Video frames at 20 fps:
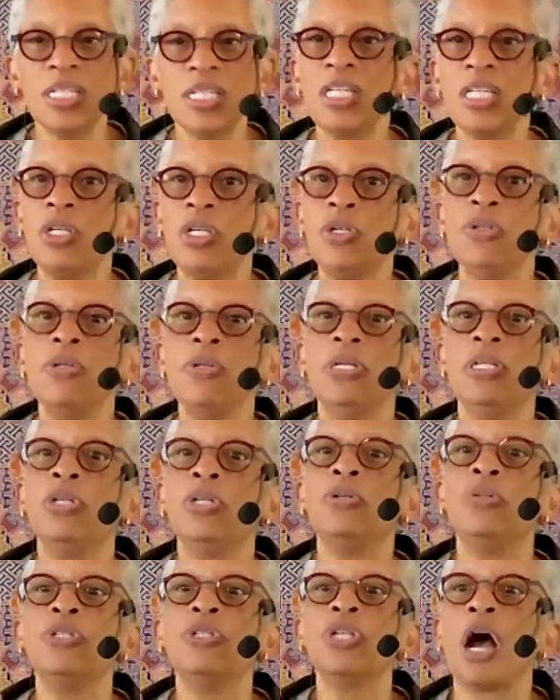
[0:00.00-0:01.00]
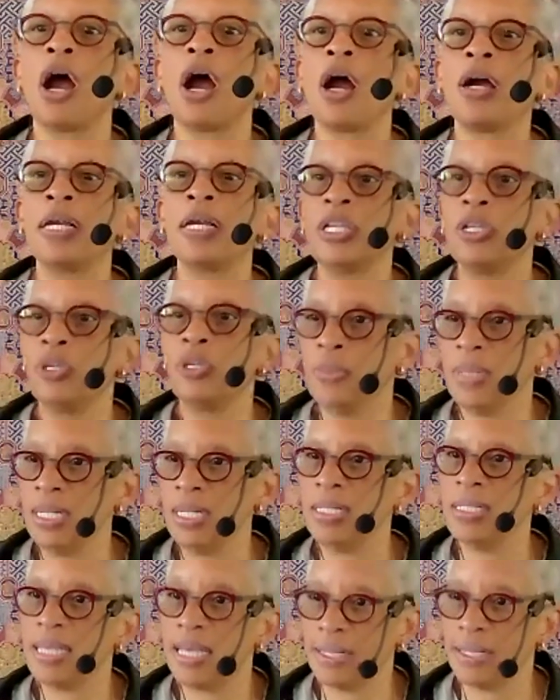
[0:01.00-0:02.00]
use our human
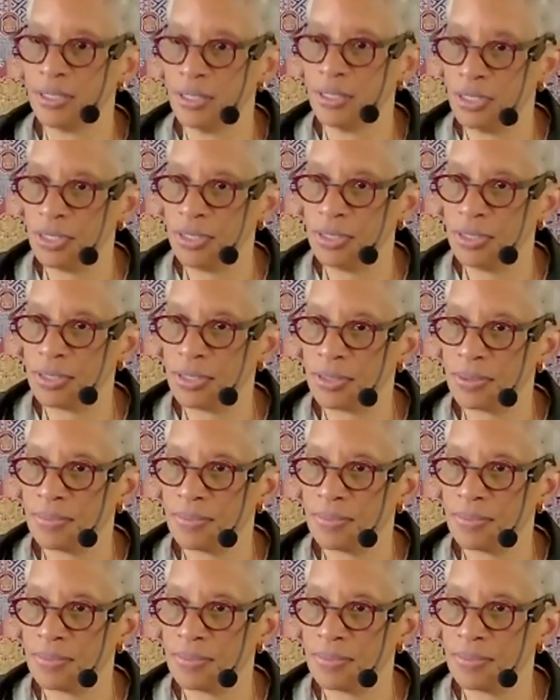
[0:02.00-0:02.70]
intelligence